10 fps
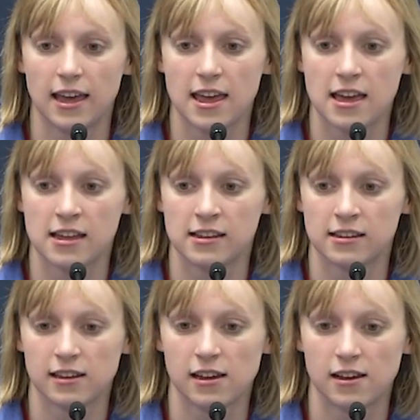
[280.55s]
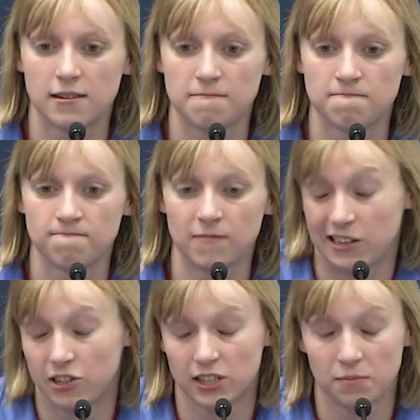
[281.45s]
And um,
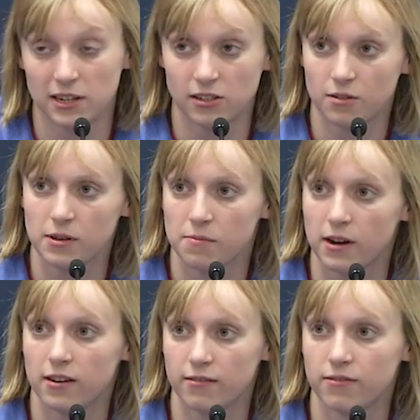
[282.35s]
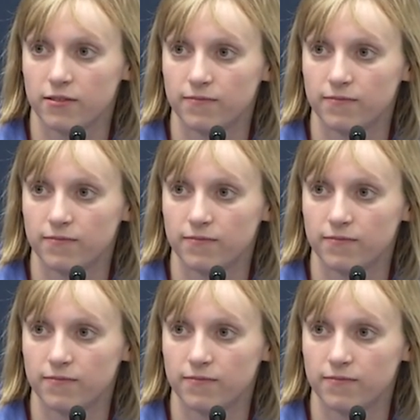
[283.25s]
it's just special to be a part of.